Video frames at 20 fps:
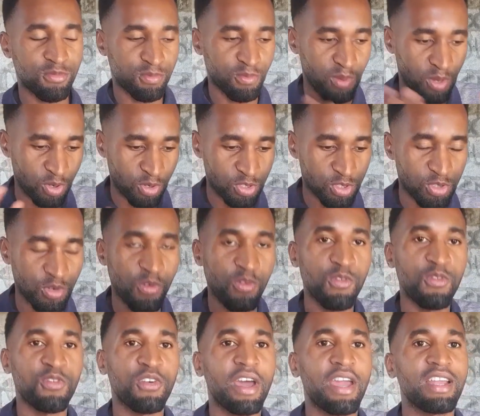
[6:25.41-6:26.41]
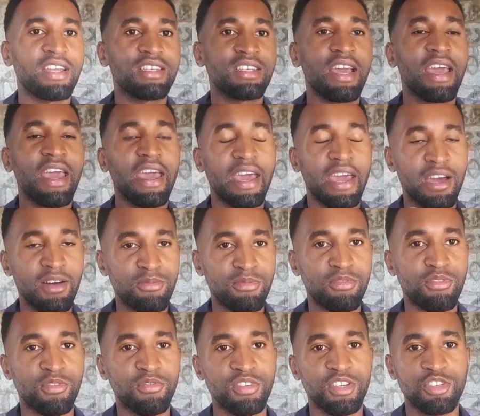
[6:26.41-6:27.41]
because you'll find
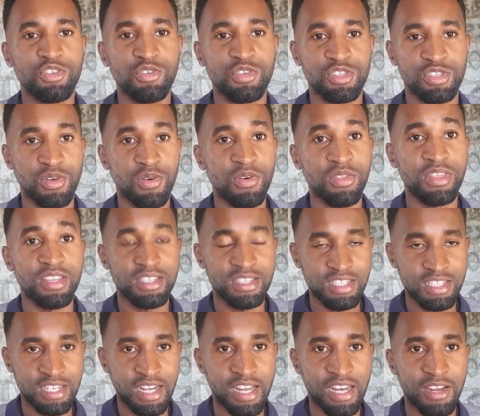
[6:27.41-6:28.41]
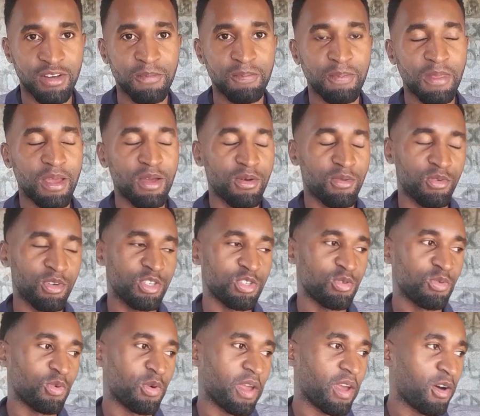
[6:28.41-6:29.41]
helpful videos on this channel which
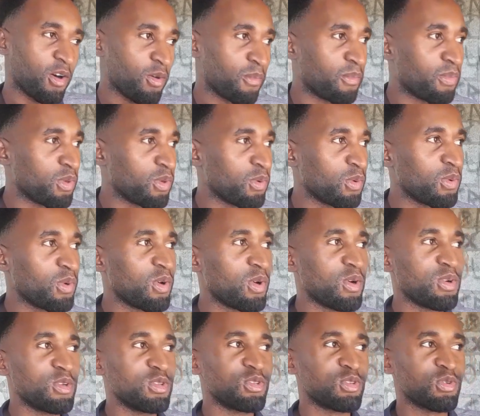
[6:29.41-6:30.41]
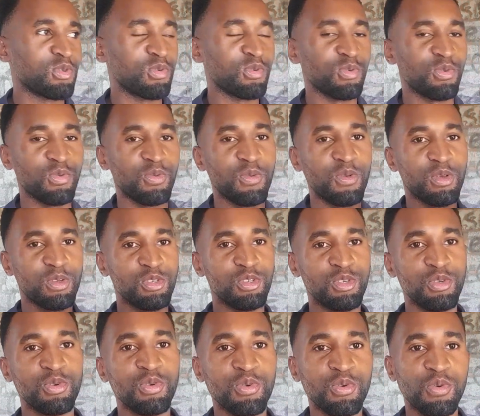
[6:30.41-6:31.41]
will help you to
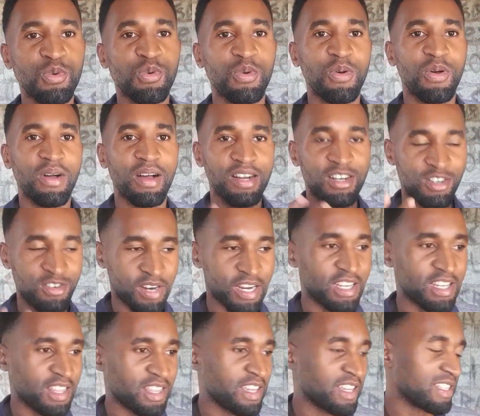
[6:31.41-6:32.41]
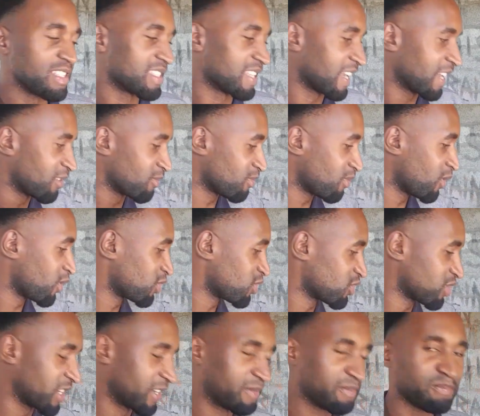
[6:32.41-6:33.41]
do great things in
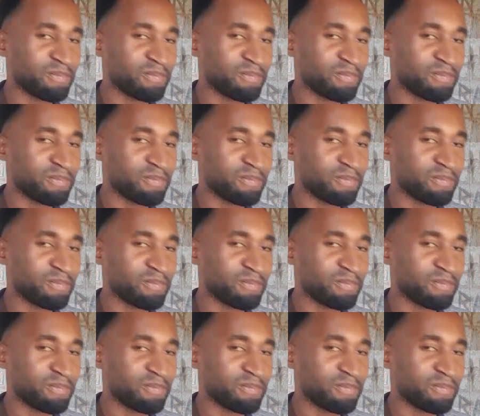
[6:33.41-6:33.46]
poultry.